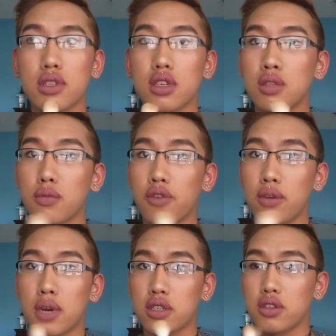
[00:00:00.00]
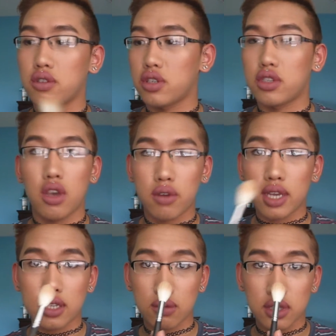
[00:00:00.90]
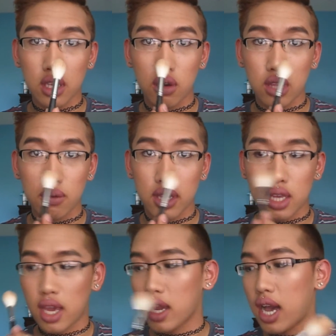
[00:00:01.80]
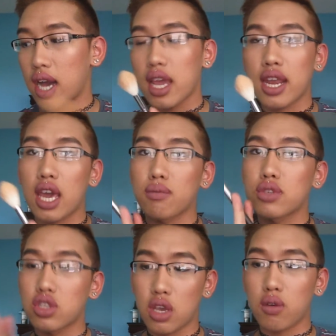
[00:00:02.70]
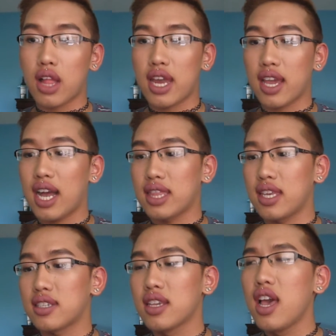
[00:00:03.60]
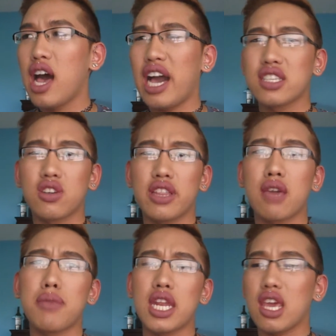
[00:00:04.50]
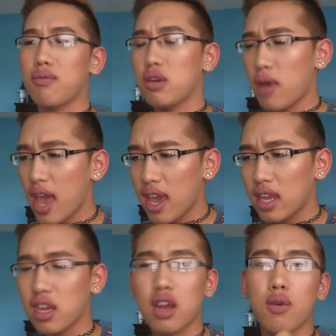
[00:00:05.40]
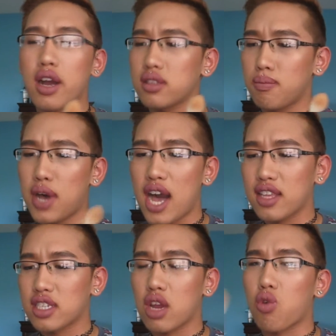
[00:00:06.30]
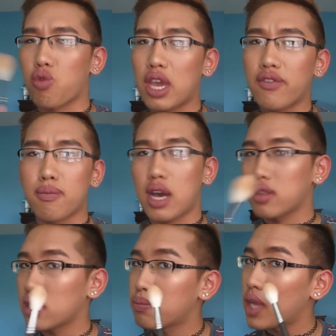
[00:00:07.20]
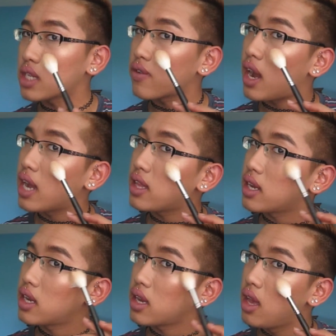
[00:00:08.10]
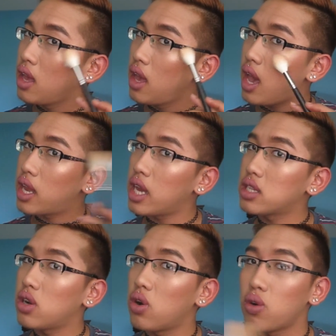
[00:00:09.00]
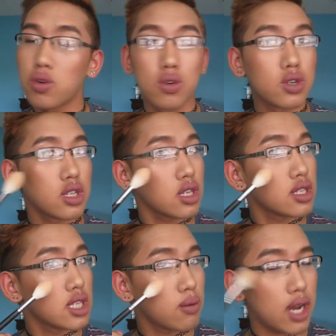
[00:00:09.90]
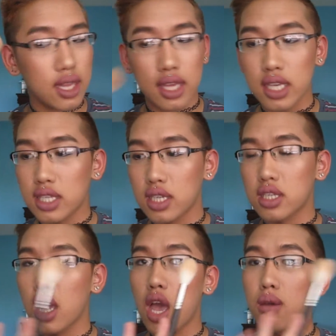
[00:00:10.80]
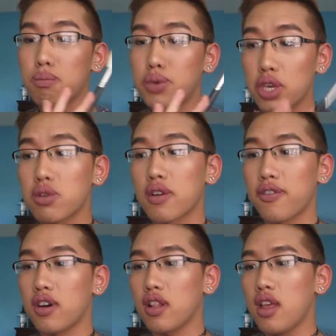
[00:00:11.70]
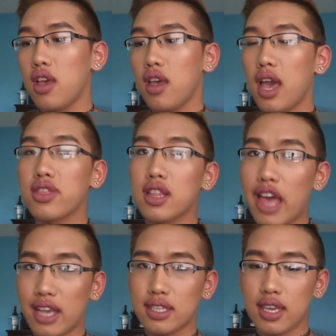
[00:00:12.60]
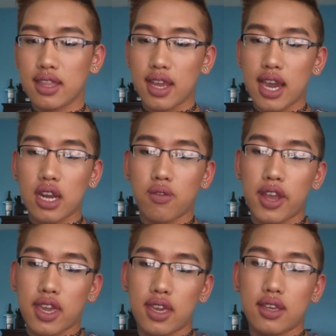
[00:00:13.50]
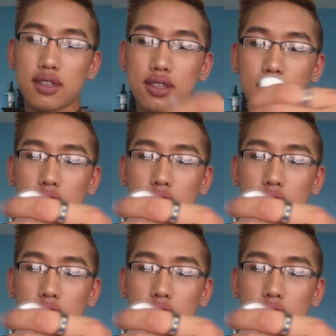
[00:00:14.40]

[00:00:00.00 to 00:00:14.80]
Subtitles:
these Morphe brushes are just so nice. This was the only one that I got, and I am so glad I got this. I saw, like, Manny MUA and Young Wild and Polish, like, rave about this blush for highlighting, and I totally see why. Like, this is beautiful. And the last thing that I got at Ricky's,